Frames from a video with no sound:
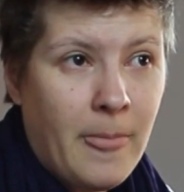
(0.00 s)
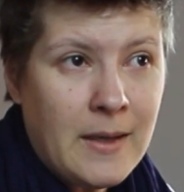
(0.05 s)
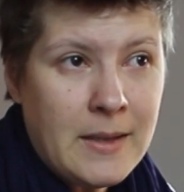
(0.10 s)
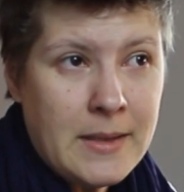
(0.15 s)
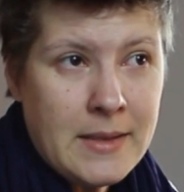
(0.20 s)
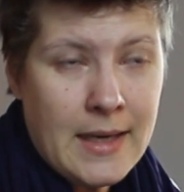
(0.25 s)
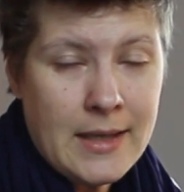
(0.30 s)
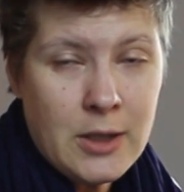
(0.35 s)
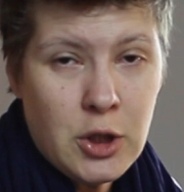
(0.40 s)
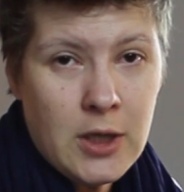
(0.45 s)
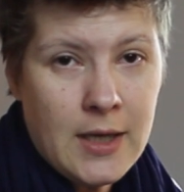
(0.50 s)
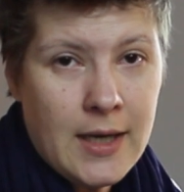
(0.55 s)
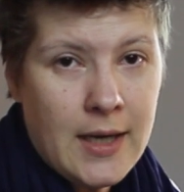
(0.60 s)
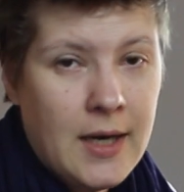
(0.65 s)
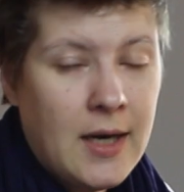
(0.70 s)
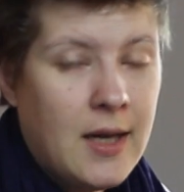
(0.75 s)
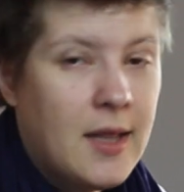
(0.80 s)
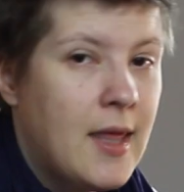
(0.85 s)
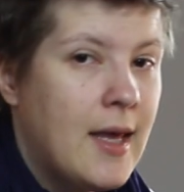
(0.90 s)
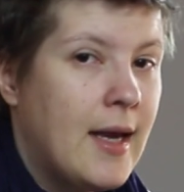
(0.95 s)
sketching
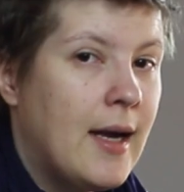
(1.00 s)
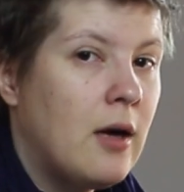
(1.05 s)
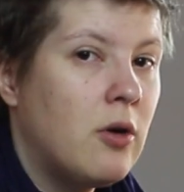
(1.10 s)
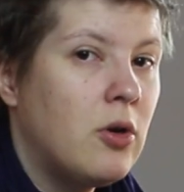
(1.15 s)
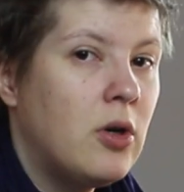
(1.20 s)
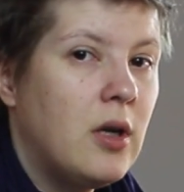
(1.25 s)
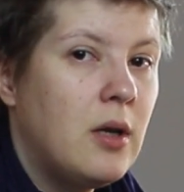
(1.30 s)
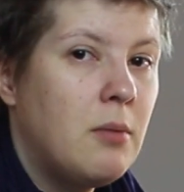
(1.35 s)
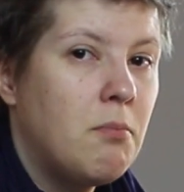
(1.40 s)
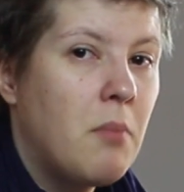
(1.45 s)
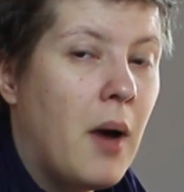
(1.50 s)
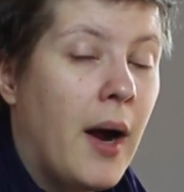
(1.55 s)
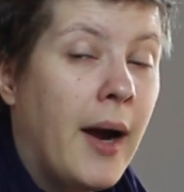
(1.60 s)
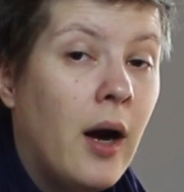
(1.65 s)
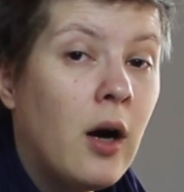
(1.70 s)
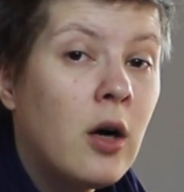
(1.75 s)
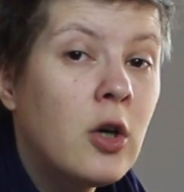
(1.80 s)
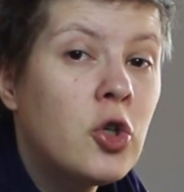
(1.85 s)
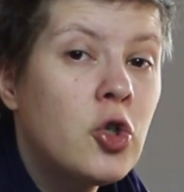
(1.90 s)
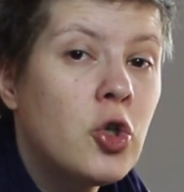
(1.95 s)
anything out in my
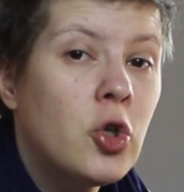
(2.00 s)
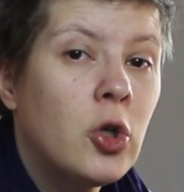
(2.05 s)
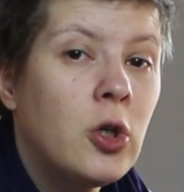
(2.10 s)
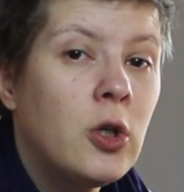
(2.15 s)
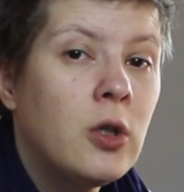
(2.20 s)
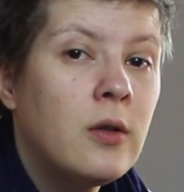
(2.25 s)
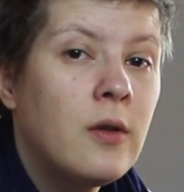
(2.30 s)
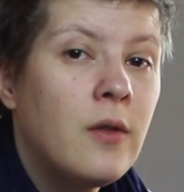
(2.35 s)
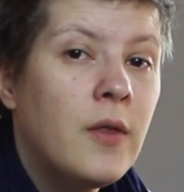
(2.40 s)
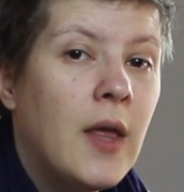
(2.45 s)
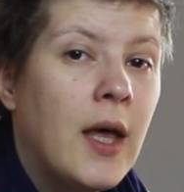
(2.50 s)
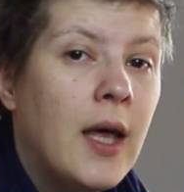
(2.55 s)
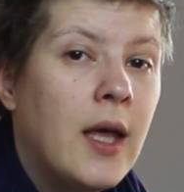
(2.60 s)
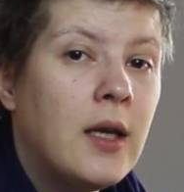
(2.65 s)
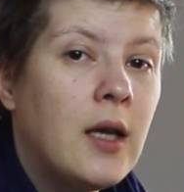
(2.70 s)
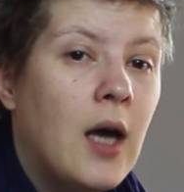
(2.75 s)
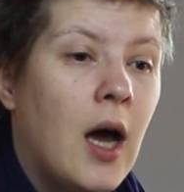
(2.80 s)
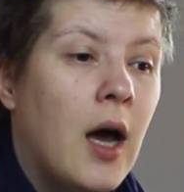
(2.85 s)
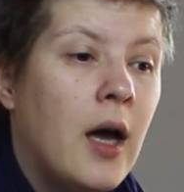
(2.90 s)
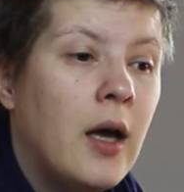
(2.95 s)
art journal
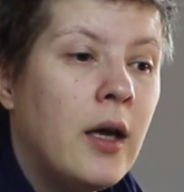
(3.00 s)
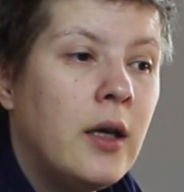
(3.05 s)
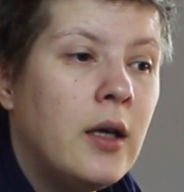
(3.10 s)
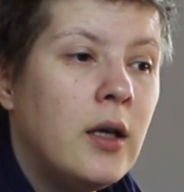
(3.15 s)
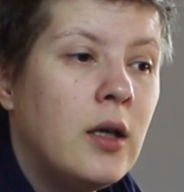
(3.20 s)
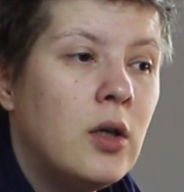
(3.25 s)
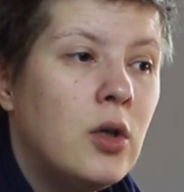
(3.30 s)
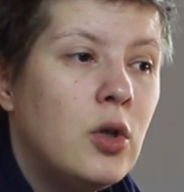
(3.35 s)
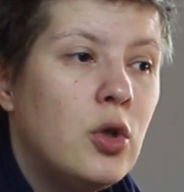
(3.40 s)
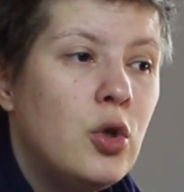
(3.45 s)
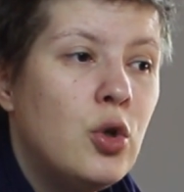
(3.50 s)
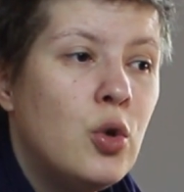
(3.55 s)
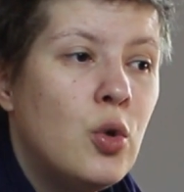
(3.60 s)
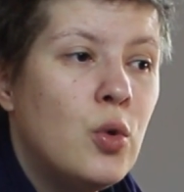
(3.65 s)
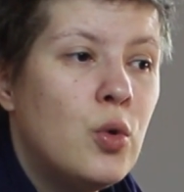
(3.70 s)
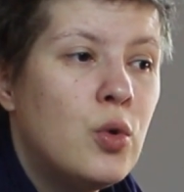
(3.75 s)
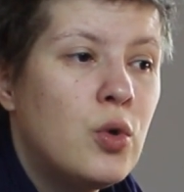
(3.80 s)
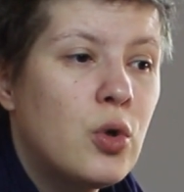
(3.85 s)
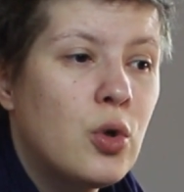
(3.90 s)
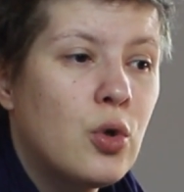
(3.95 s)
that I
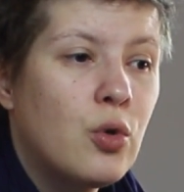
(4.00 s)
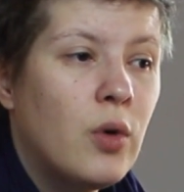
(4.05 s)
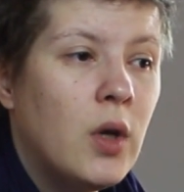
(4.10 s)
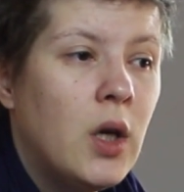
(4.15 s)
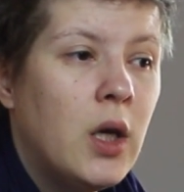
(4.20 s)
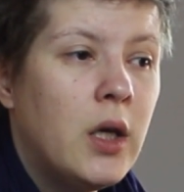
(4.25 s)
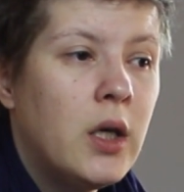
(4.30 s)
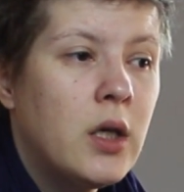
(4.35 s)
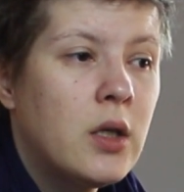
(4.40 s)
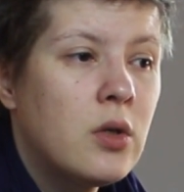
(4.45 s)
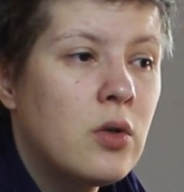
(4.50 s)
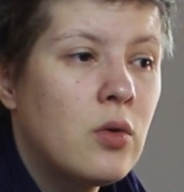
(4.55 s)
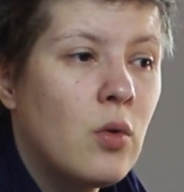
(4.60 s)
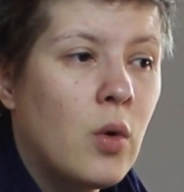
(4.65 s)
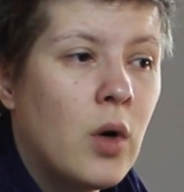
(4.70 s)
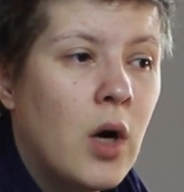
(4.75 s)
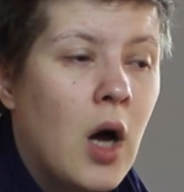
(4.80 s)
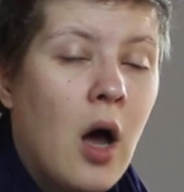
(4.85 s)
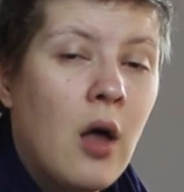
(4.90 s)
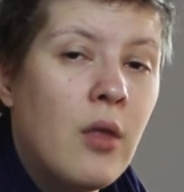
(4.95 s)
use acrylics
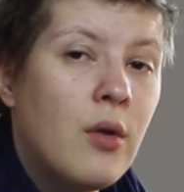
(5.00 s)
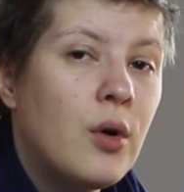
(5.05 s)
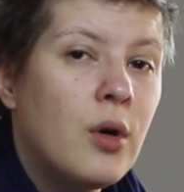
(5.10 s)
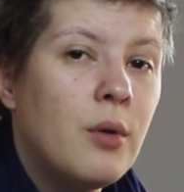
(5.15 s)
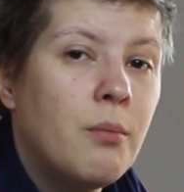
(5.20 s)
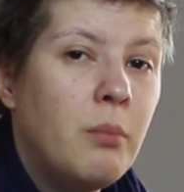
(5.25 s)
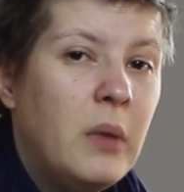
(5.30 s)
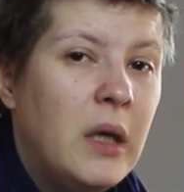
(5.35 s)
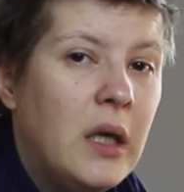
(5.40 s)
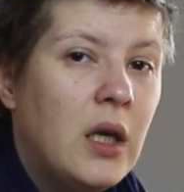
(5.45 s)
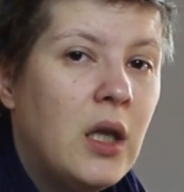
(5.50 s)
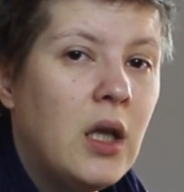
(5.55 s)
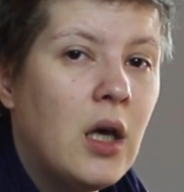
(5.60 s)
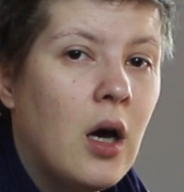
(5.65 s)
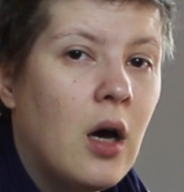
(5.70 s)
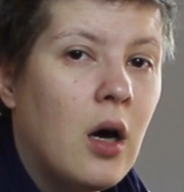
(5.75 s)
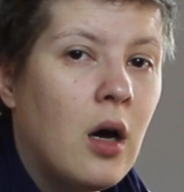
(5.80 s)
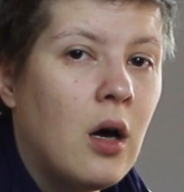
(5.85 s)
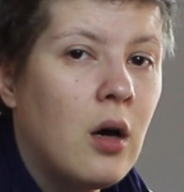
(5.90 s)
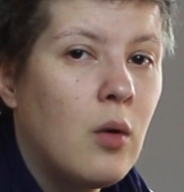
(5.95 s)
or other
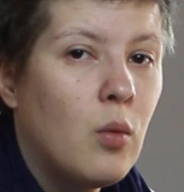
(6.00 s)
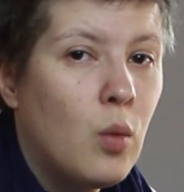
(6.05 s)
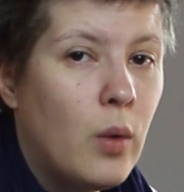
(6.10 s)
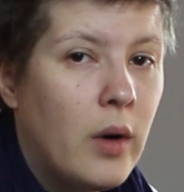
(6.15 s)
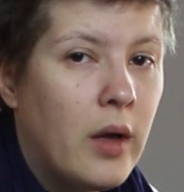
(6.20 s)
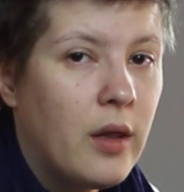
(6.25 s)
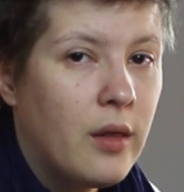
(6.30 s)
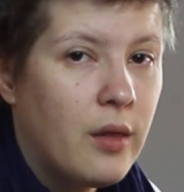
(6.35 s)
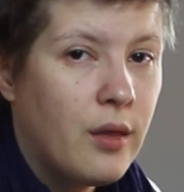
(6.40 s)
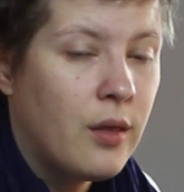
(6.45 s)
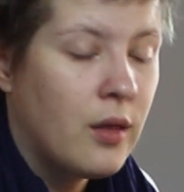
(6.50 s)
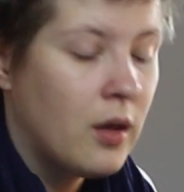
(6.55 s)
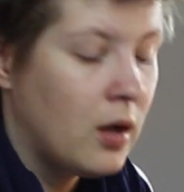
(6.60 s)
media with.